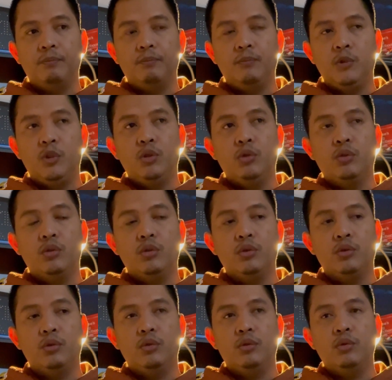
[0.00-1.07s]
due
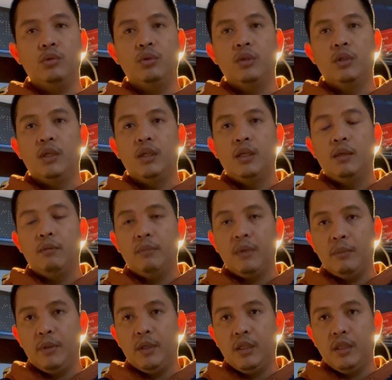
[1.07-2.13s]
to
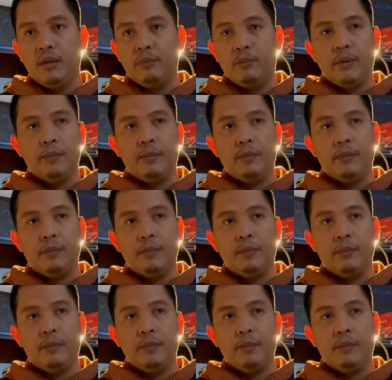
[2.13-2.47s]
maybe the